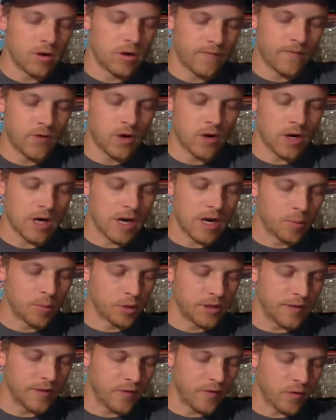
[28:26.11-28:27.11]
for a couple
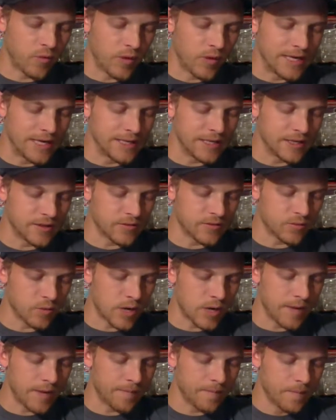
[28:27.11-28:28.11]
different reasons,
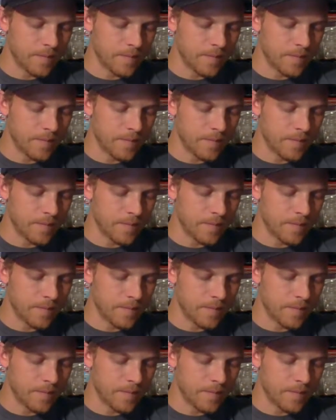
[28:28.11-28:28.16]
right?